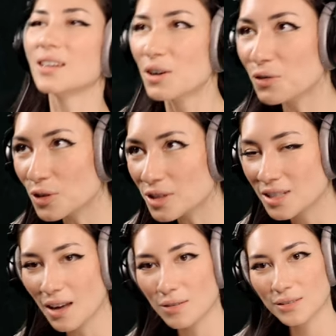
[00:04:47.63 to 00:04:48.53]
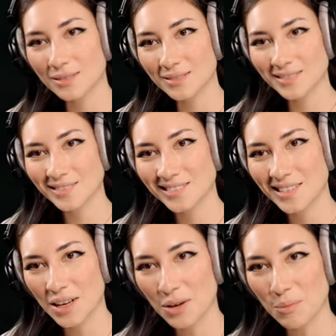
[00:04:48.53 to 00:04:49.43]
First death.
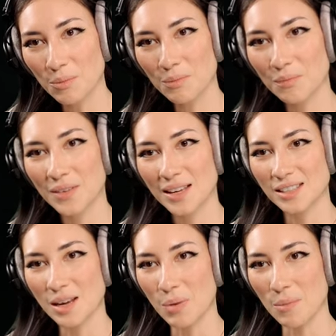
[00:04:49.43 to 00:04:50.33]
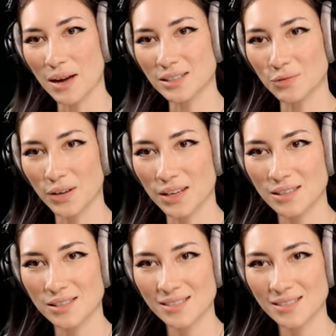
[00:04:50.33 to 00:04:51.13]
Say bye-bye to fingers.